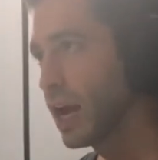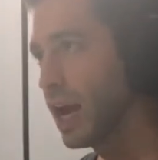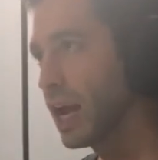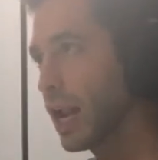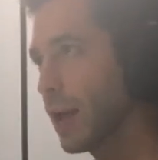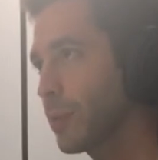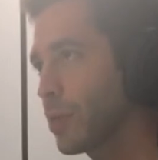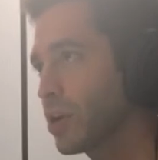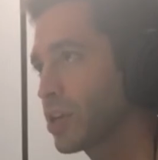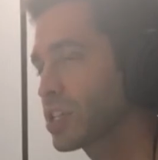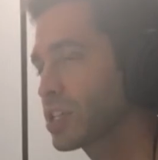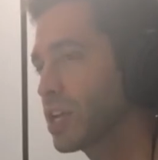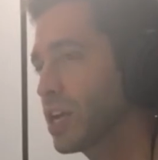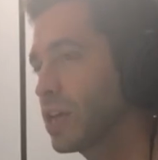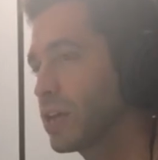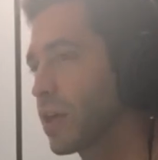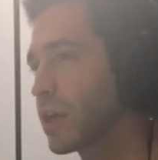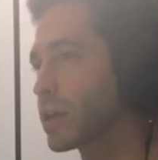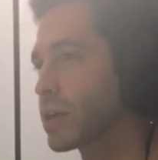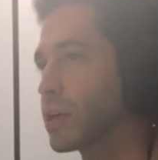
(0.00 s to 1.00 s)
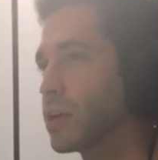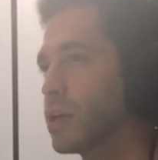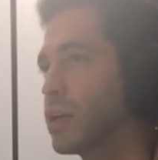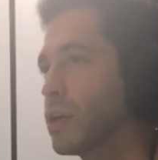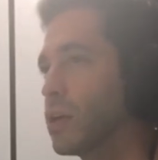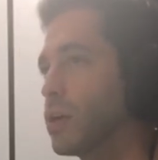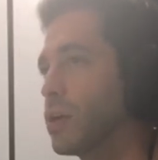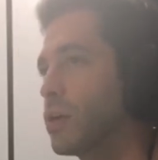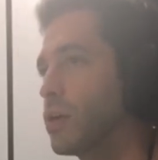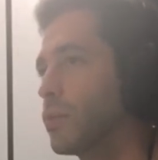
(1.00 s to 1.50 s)
And I'm going to say,
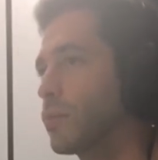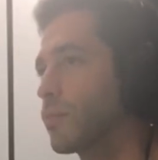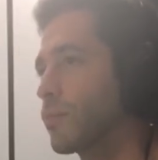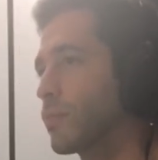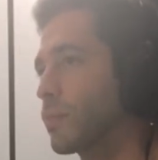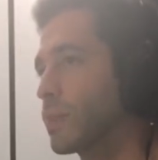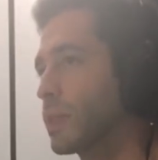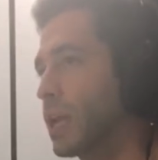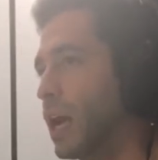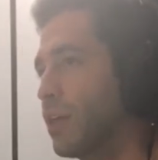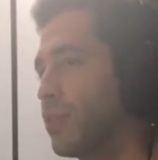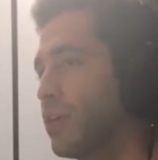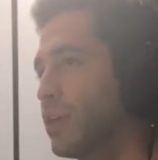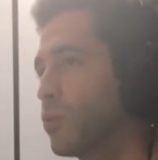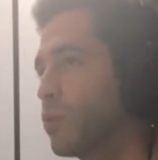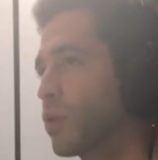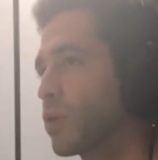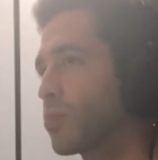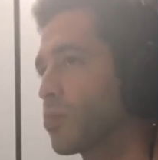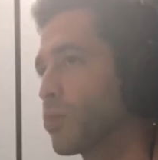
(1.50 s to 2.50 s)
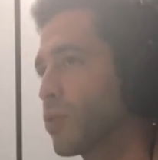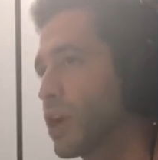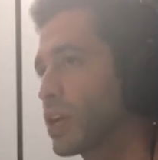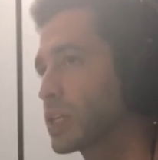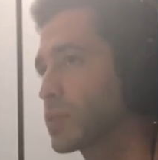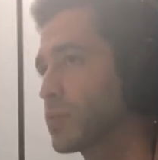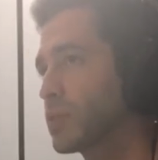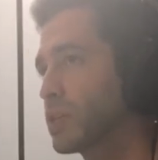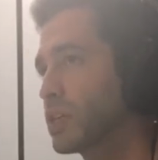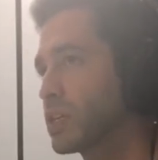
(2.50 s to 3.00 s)
I think what impressed
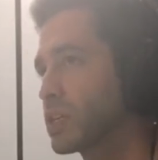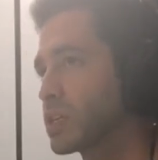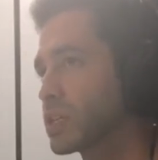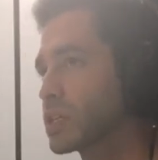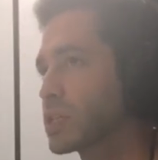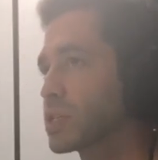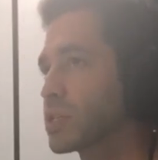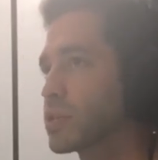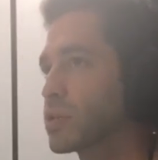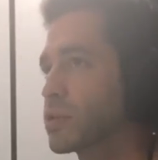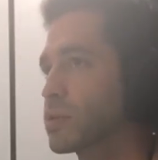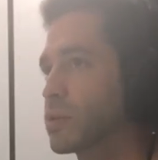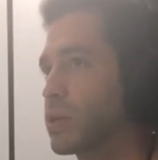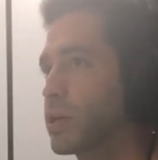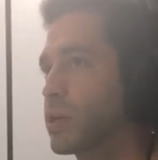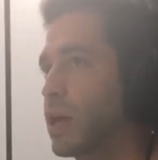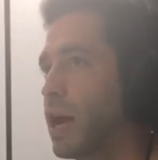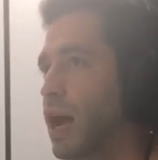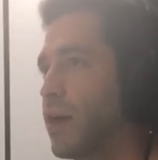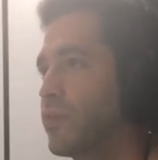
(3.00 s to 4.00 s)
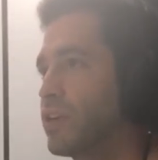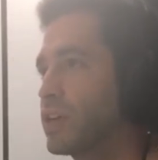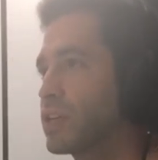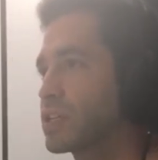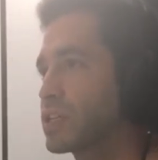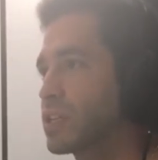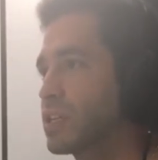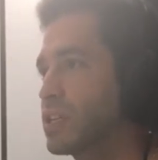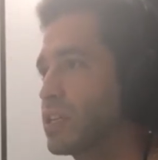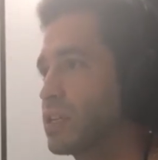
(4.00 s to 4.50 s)
me is,
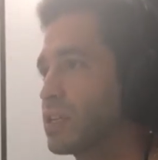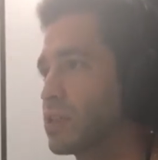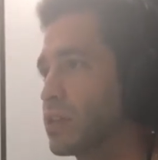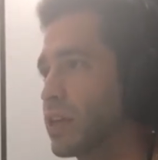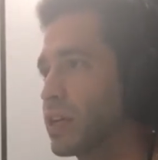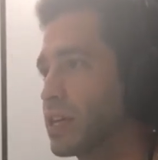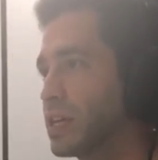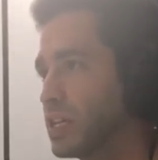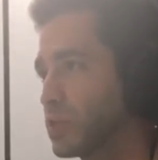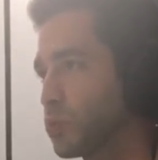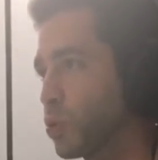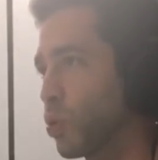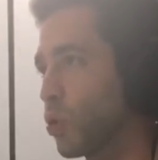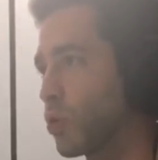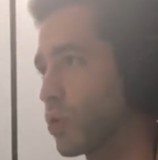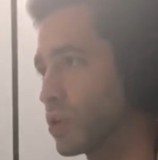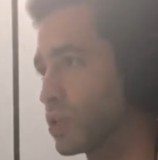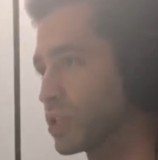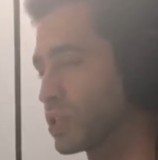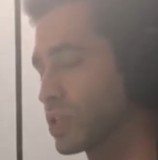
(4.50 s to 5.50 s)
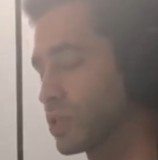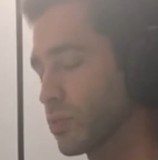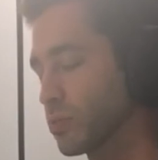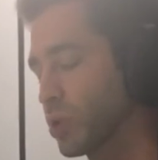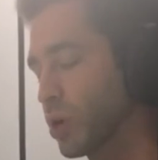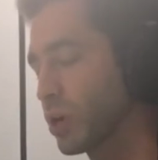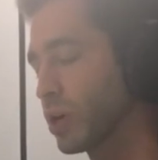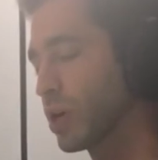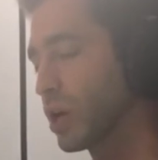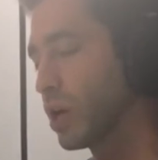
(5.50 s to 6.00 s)
obviously, he's poised. Mm-hmm.
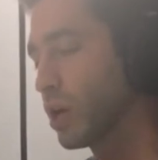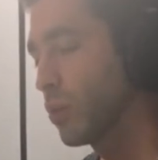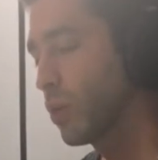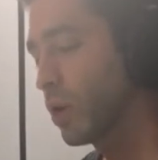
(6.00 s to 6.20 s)
But what